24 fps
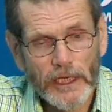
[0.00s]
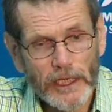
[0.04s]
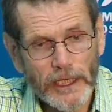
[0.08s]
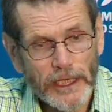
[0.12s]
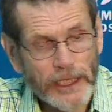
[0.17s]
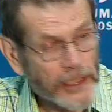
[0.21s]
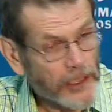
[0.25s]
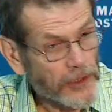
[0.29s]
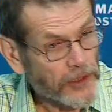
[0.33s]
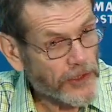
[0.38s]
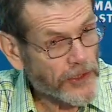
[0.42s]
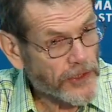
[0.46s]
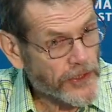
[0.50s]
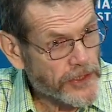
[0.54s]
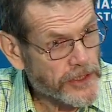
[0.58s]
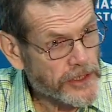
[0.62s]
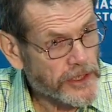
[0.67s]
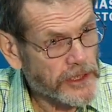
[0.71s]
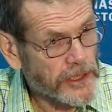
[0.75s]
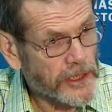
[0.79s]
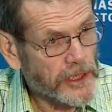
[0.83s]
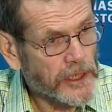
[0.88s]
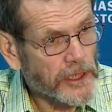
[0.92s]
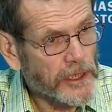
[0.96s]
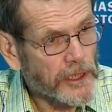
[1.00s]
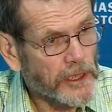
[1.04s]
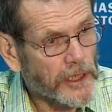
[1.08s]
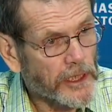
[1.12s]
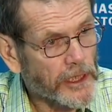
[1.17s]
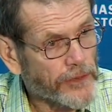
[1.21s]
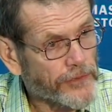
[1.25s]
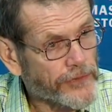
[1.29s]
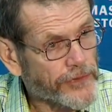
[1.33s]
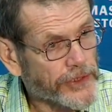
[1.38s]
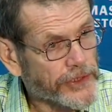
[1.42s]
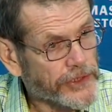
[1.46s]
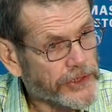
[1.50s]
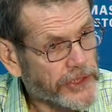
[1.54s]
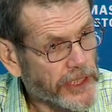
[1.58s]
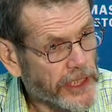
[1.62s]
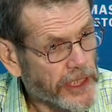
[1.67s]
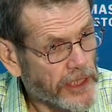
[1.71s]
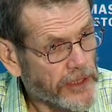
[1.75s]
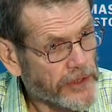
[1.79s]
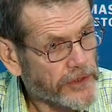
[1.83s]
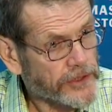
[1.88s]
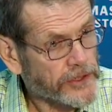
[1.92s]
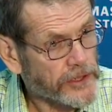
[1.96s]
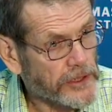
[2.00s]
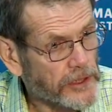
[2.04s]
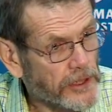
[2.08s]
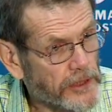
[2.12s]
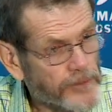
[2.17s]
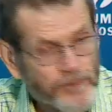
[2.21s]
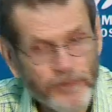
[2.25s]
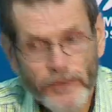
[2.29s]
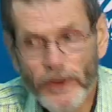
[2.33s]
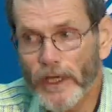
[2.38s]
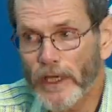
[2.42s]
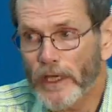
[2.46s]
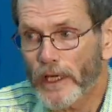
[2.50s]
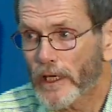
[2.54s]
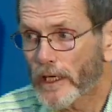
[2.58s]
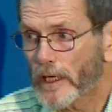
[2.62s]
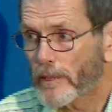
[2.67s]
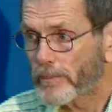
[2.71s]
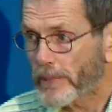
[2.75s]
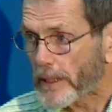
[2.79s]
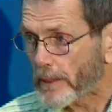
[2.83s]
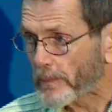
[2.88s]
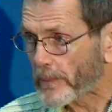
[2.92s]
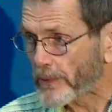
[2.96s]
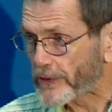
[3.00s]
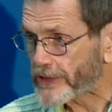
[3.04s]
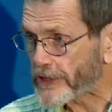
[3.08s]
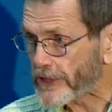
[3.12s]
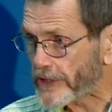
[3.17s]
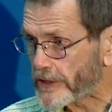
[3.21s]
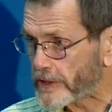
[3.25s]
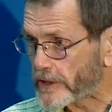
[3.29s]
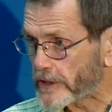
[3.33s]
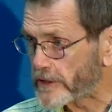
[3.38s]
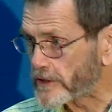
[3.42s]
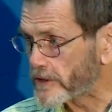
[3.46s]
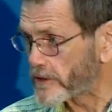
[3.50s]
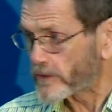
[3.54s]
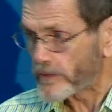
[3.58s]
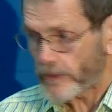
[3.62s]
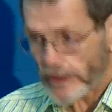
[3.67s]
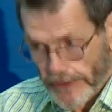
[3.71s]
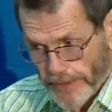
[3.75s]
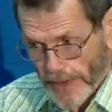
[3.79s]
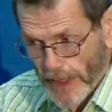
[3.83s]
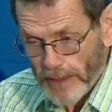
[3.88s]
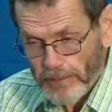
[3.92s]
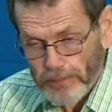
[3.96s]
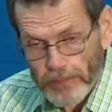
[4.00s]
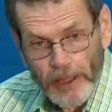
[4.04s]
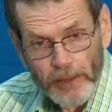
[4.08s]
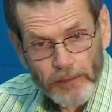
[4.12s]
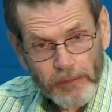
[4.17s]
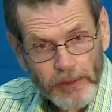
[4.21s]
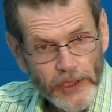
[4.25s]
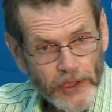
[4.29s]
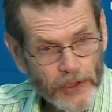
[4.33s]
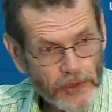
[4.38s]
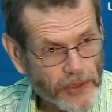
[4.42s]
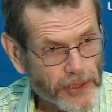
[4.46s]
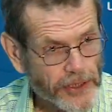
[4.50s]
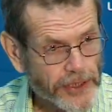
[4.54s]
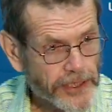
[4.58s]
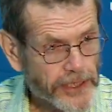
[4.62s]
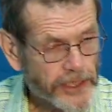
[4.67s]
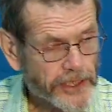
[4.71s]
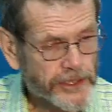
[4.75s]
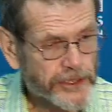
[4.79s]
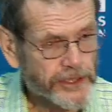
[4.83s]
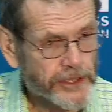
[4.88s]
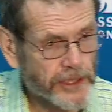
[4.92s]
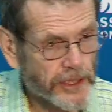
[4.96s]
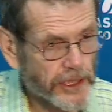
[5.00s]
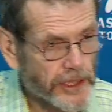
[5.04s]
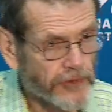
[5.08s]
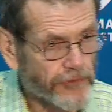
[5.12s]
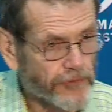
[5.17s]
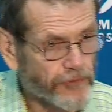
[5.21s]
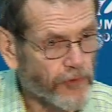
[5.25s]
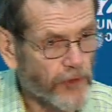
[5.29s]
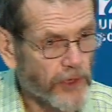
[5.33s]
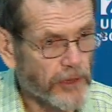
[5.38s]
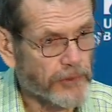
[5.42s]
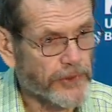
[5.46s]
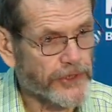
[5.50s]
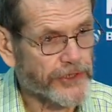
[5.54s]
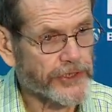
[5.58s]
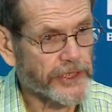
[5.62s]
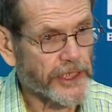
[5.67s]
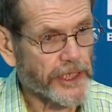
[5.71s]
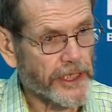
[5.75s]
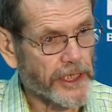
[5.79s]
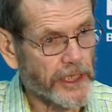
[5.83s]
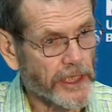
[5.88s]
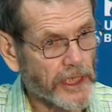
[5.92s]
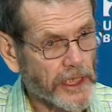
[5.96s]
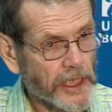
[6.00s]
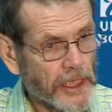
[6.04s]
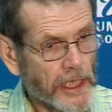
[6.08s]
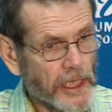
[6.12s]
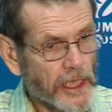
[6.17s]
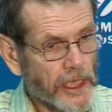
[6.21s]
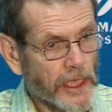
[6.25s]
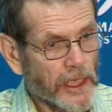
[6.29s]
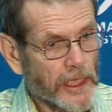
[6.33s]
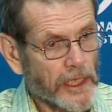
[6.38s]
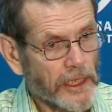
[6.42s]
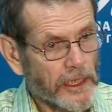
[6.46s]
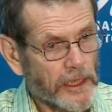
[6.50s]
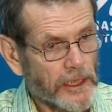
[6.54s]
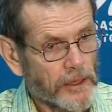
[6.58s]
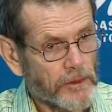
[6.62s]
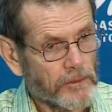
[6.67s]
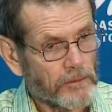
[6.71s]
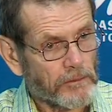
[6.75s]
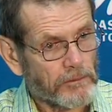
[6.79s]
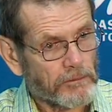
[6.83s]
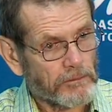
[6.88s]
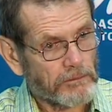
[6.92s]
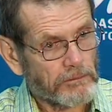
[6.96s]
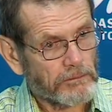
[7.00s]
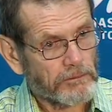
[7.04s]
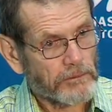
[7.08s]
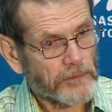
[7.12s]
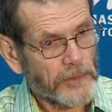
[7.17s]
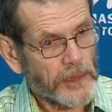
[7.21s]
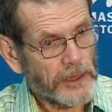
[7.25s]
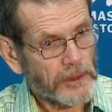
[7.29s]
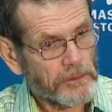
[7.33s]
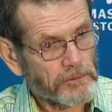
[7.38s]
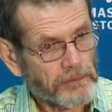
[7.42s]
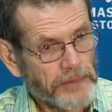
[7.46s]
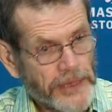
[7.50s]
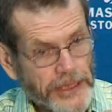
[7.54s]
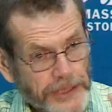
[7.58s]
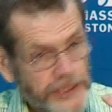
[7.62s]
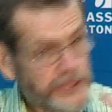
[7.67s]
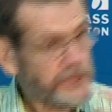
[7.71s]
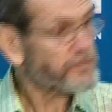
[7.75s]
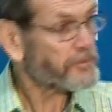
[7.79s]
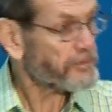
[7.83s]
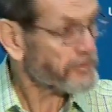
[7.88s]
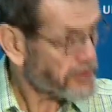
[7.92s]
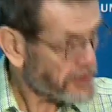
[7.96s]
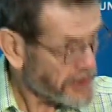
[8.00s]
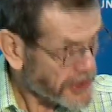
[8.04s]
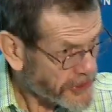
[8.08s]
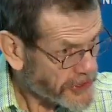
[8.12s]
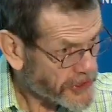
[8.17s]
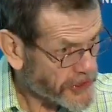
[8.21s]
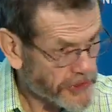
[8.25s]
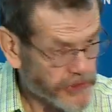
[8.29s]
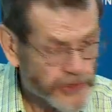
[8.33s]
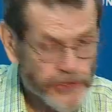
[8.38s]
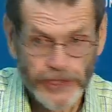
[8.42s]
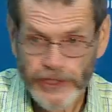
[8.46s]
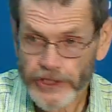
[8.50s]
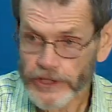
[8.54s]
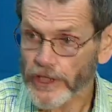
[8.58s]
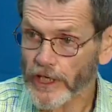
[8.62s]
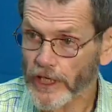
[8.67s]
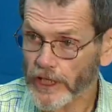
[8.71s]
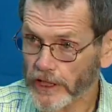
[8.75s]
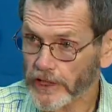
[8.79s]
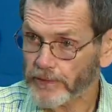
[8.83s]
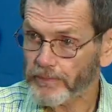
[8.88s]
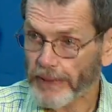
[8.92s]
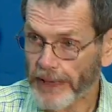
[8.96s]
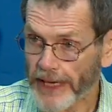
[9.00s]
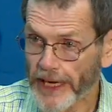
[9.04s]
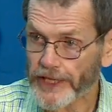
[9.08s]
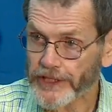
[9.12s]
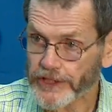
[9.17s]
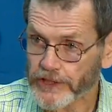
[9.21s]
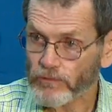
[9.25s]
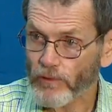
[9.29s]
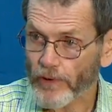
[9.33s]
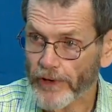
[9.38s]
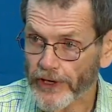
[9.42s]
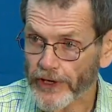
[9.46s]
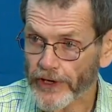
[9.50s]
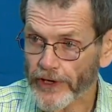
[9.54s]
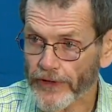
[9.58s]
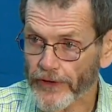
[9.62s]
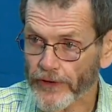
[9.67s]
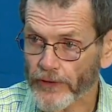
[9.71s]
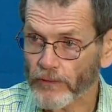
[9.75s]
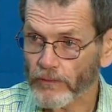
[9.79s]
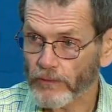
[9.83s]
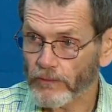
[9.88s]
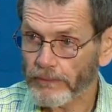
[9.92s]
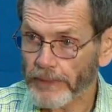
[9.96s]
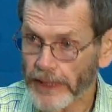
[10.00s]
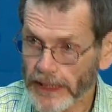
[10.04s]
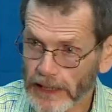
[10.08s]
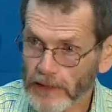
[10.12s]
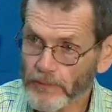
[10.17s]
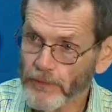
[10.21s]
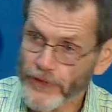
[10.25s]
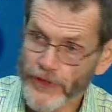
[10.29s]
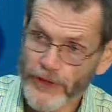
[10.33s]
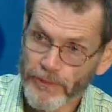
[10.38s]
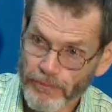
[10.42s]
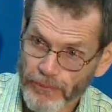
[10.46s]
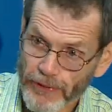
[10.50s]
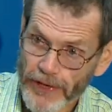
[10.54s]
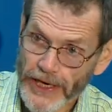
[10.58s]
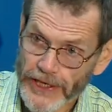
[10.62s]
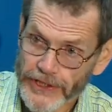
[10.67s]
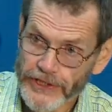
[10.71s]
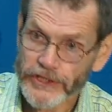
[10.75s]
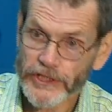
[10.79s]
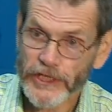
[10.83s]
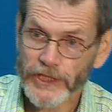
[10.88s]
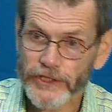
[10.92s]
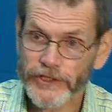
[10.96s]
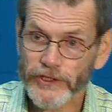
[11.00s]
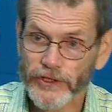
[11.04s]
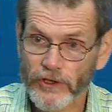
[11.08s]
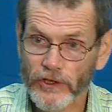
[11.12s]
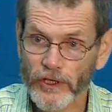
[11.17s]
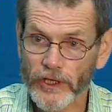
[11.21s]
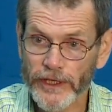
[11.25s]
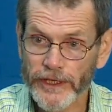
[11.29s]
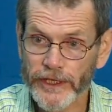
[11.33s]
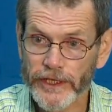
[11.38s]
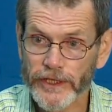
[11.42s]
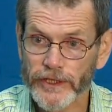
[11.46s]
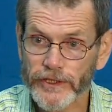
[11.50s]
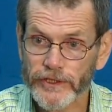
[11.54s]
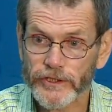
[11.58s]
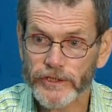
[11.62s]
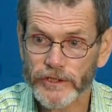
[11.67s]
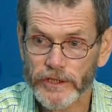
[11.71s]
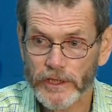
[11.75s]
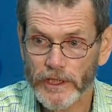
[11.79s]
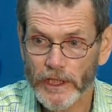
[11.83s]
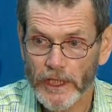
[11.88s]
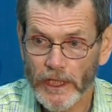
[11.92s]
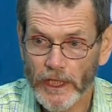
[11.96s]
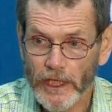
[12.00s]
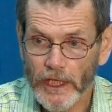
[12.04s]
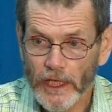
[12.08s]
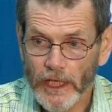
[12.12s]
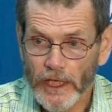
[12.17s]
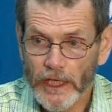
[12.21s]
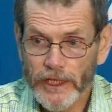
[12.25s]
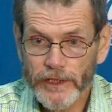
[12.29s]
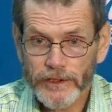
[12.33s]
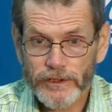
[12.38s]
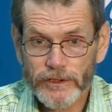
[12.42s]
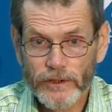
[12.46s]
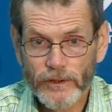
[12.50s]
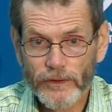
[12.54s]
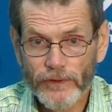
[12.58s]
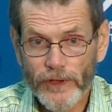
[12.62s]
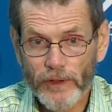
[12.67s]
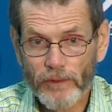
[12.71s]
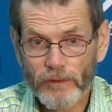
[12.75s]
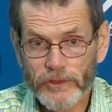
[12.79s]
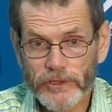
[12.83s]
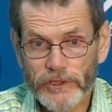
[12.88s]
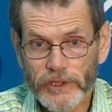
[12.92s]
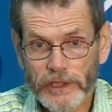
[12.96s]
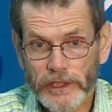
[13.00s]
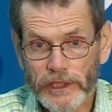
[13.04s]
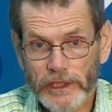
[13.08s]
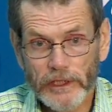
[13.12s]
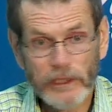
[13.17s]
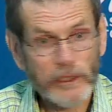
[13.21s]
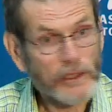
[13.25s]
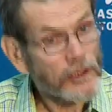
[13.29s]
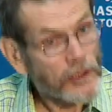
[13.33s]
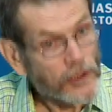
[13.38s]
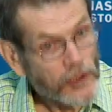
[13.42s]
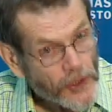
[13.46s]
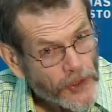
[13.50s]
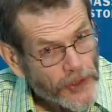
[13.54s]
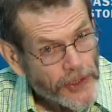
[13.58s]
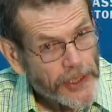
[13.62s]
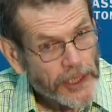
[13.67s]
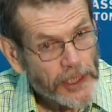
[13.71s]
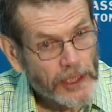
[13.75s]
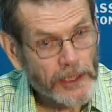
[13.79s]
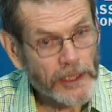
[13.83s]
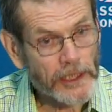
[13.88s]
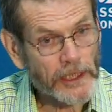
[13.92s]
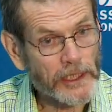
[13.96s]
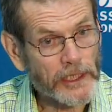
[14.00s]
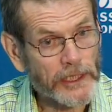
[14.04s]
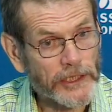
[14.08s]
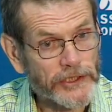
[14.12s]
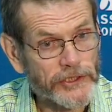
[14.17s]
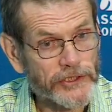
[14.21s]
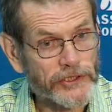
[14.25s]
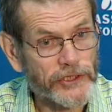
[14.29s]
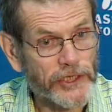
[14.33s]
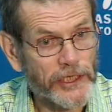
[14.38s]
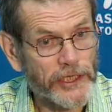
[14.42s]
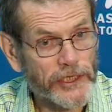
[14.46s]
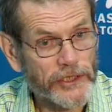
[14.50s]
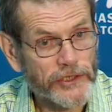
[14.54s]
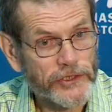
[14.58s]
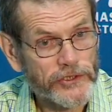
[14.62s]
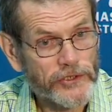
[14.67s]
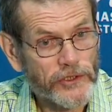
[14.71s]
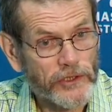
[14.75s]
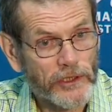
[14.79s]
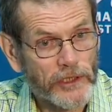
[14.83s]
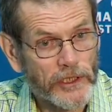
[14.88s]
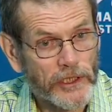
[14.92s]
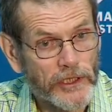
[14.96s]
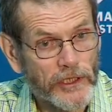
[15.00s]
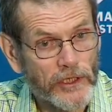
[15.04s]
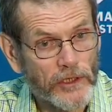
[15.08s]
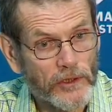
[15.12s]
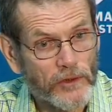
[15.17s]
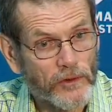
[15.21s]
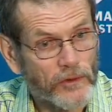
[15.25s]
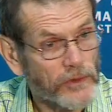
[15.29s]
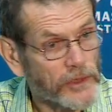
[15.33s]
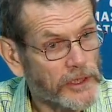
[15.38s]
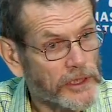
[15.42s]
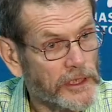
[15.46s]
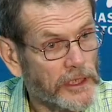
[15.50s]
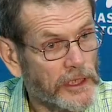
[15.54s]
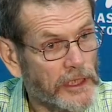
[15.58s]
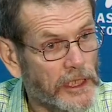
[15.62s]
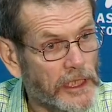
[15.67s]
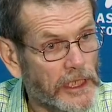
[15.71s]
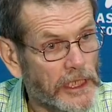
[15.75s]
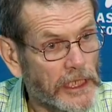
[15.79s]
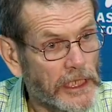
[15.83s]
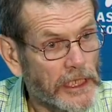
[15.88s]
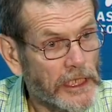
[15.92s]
I learned of this council, people tended to, in that public audience, in that formal setting, make speeches that talked past one another, mainly with the press as their audience. So there was little learning, little exchange, certainly no real